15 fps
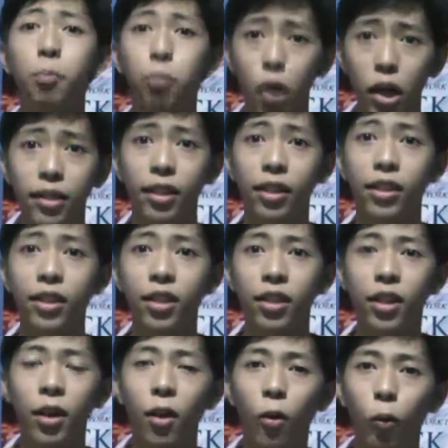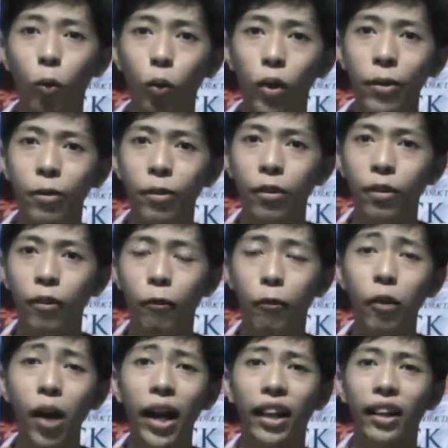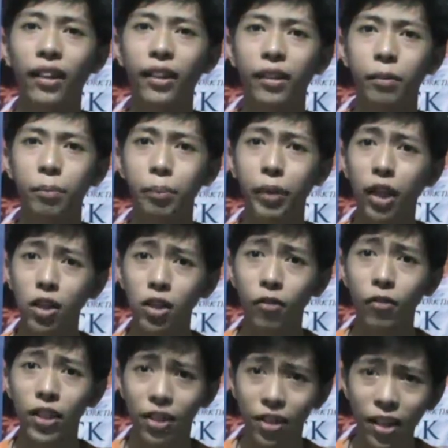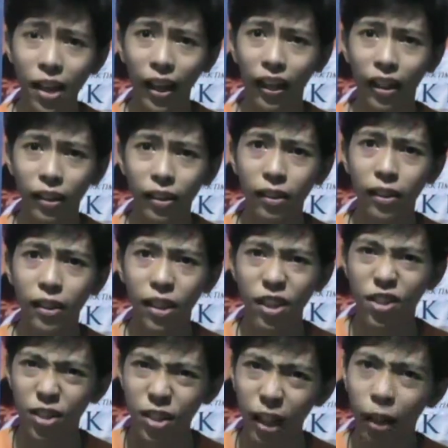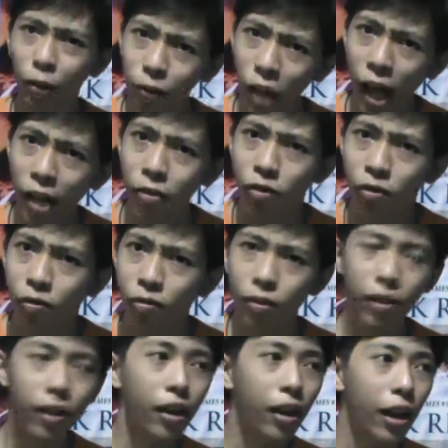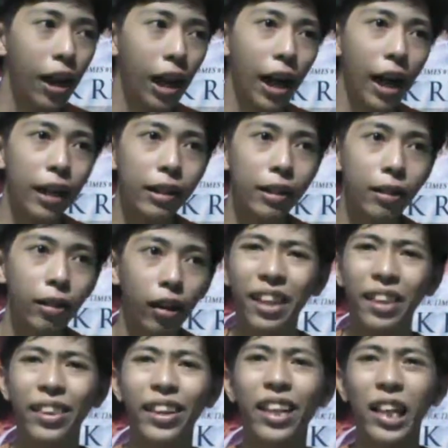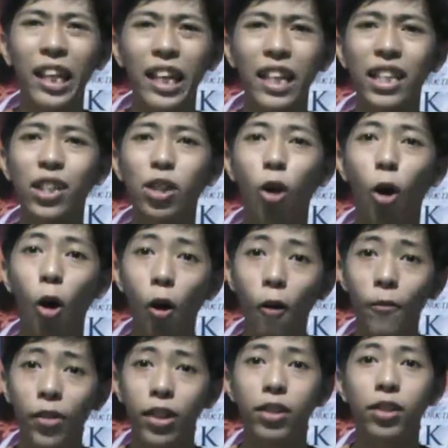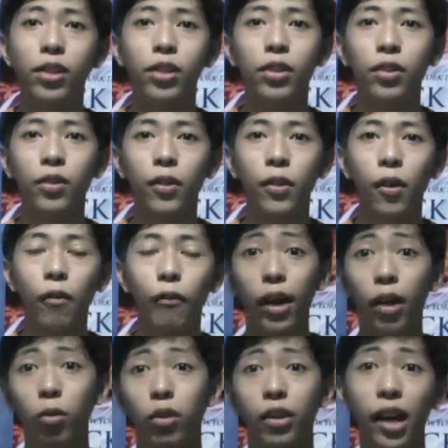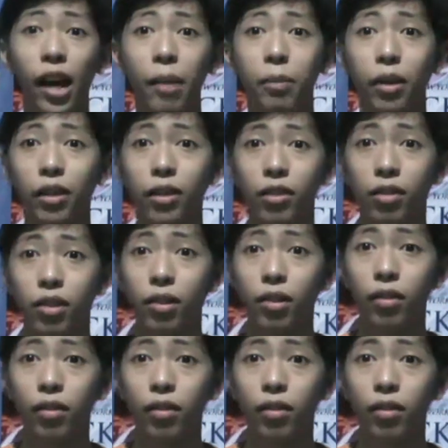presence with Frank because of his stick of life. And I think it's obvious Frank will die because